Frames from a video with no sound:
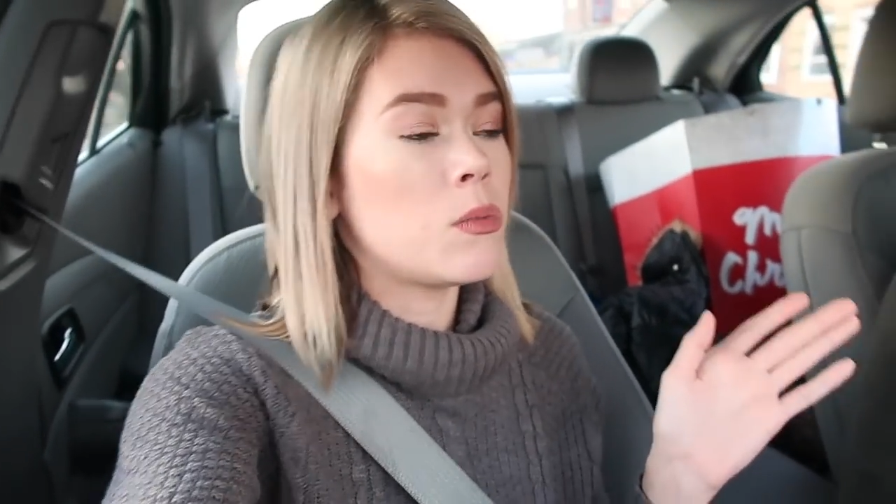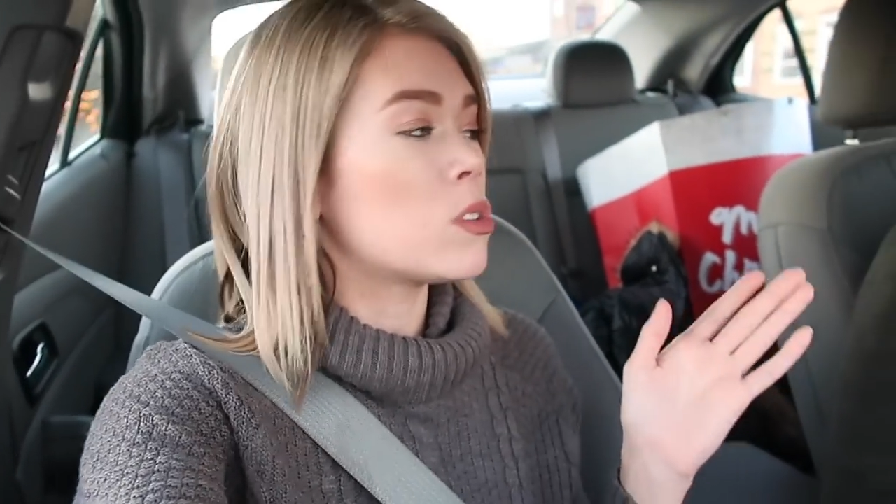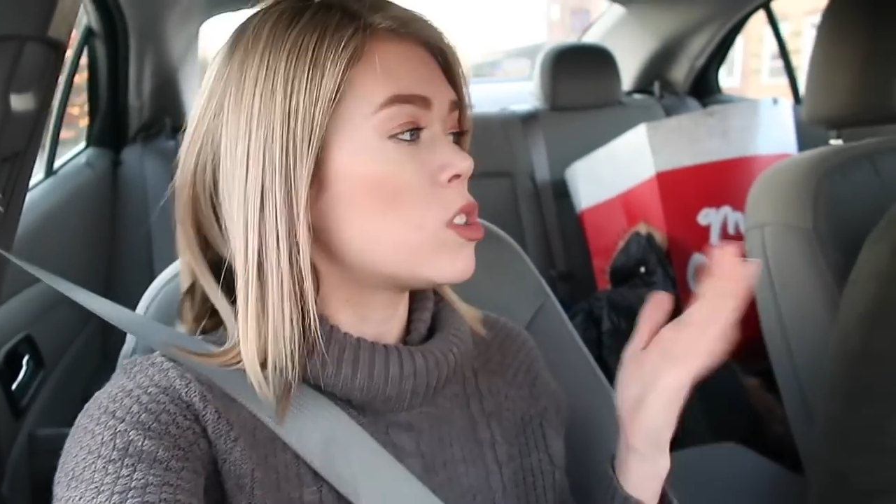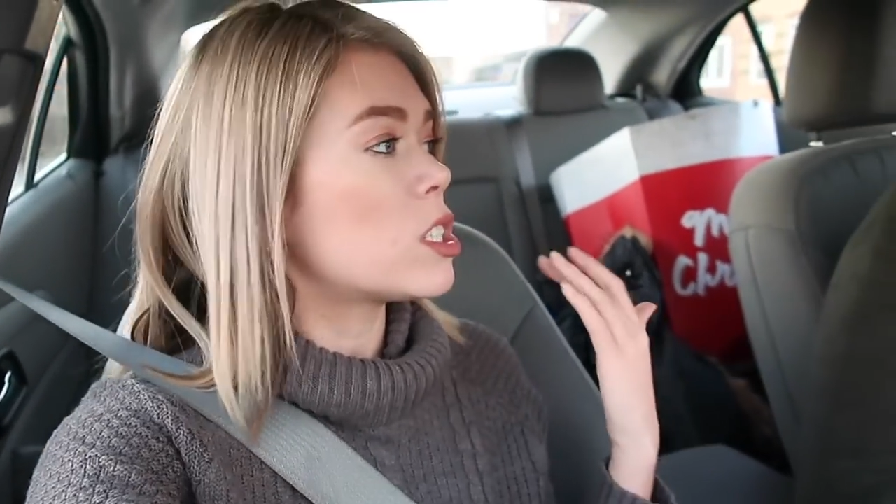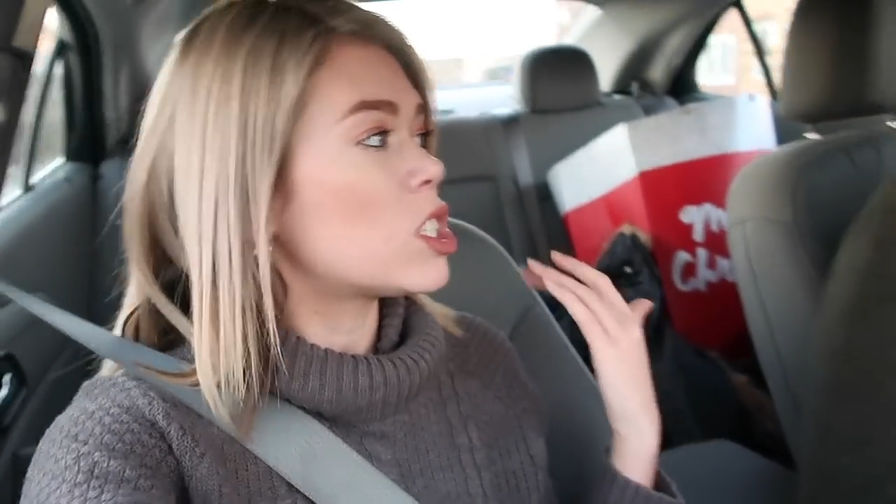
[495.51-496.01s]

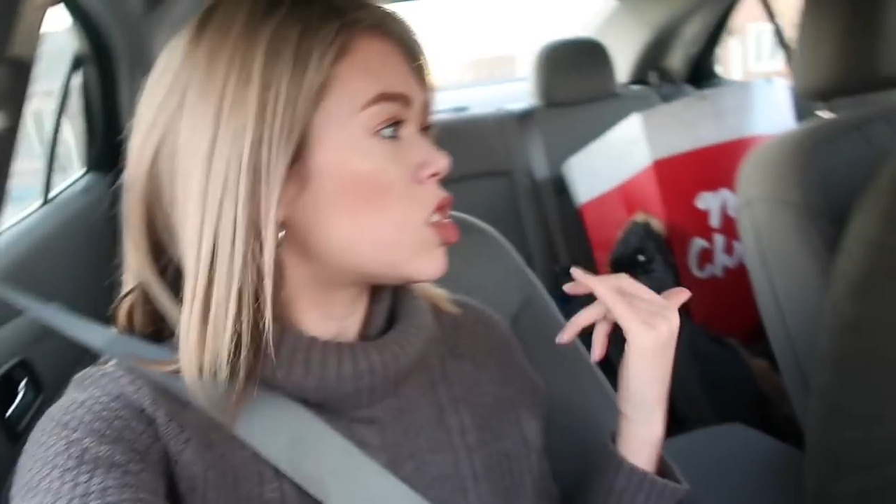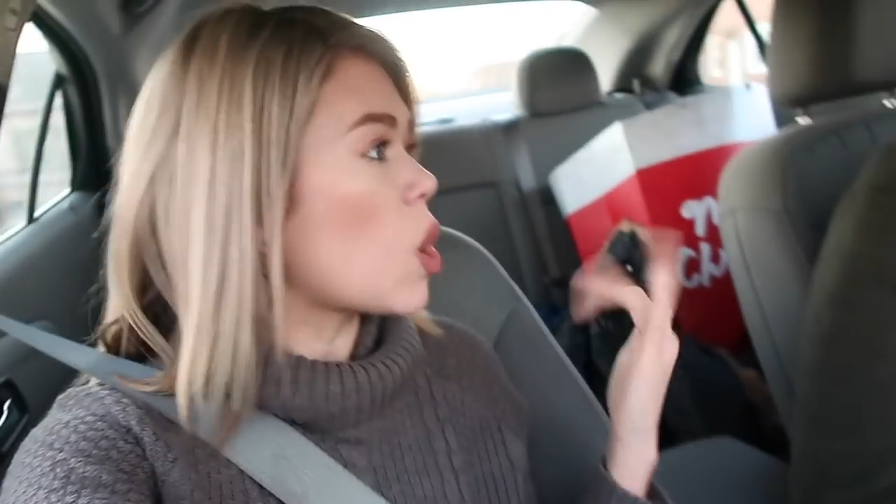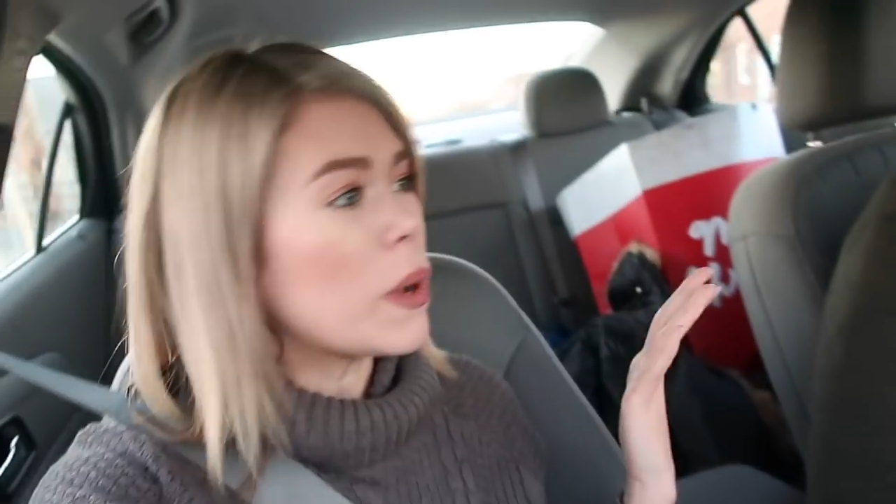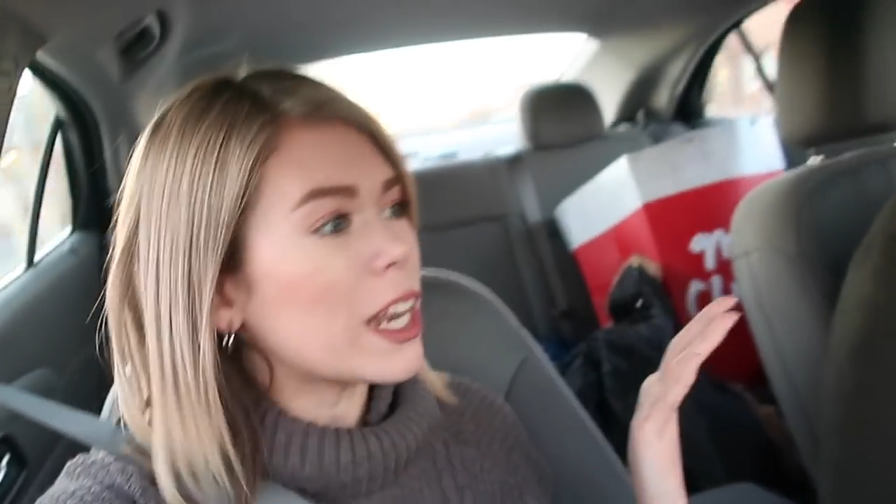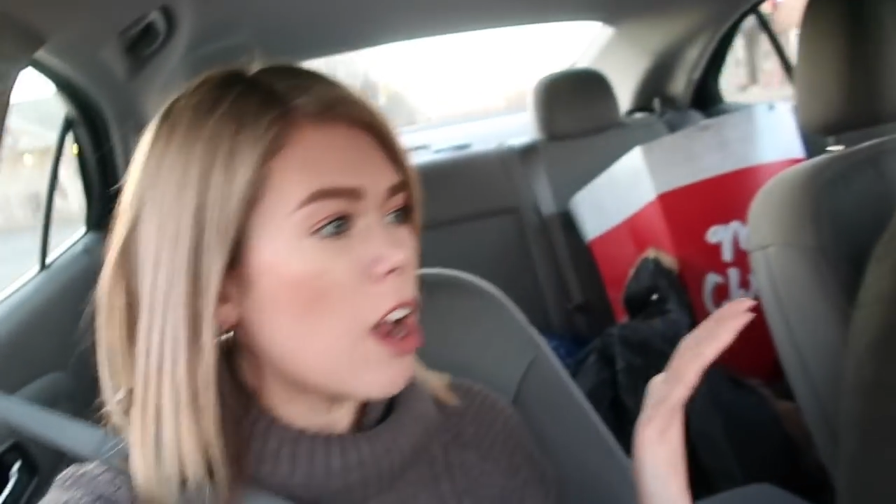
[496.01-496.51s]
was just
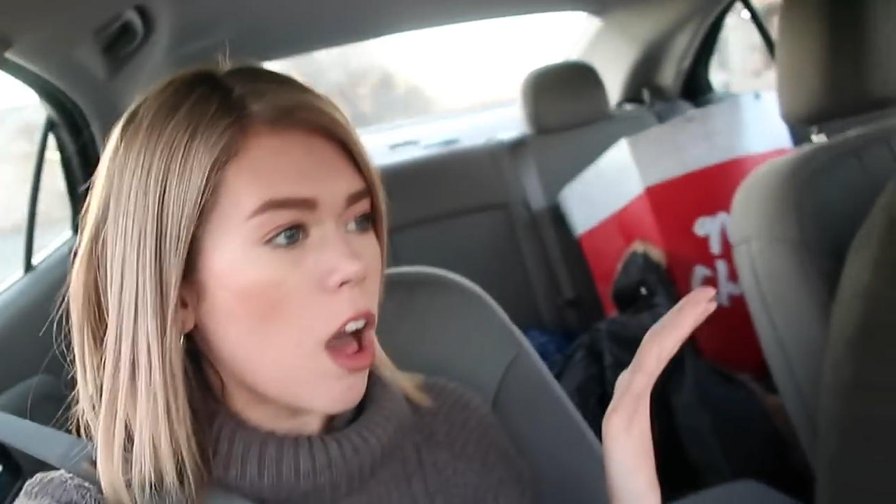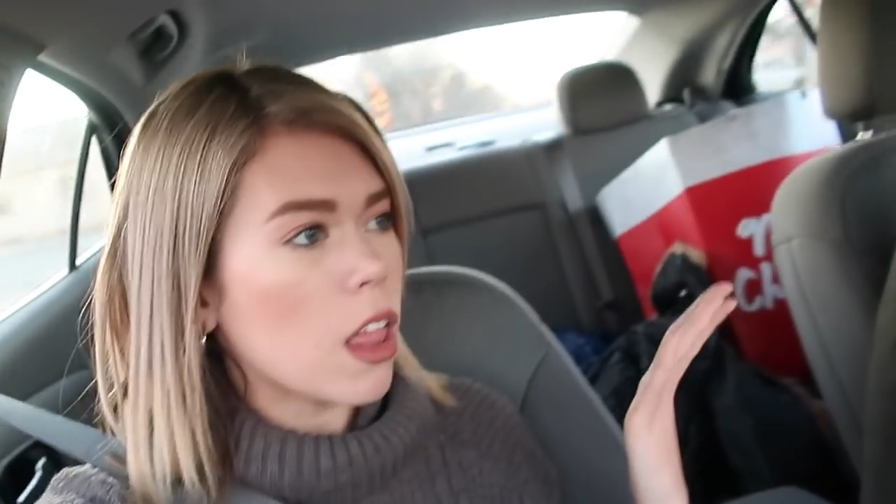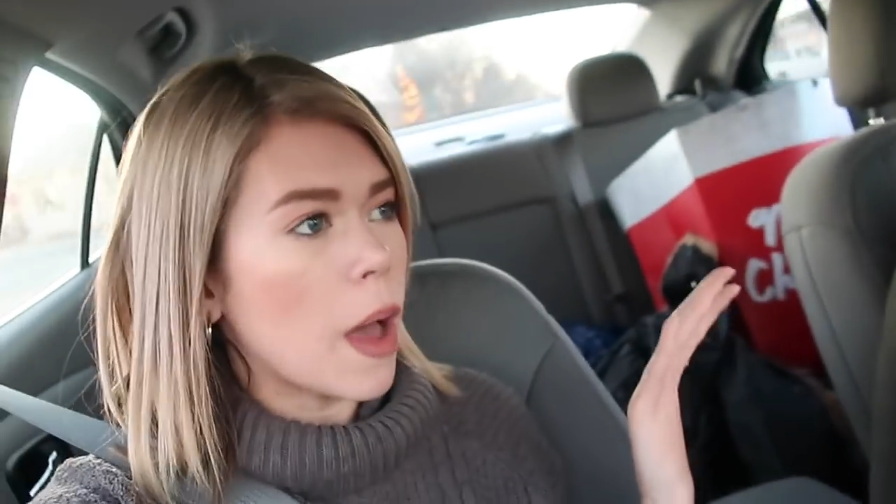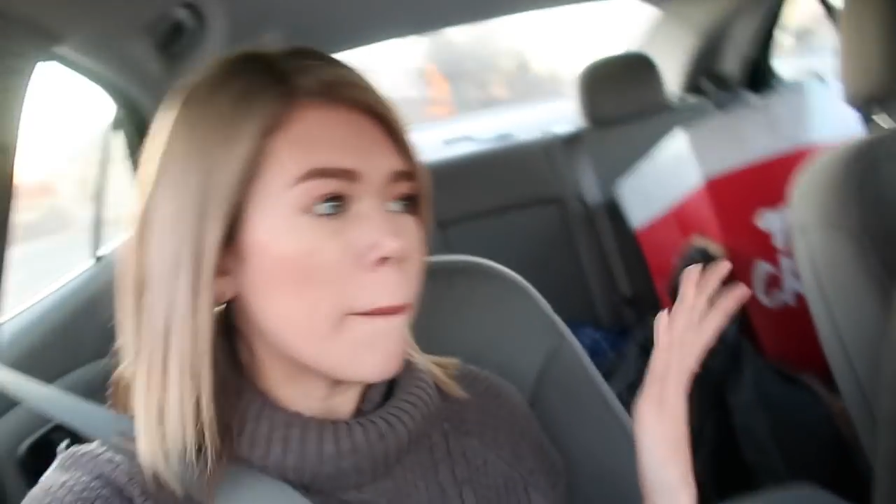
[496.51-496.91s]
soaking it all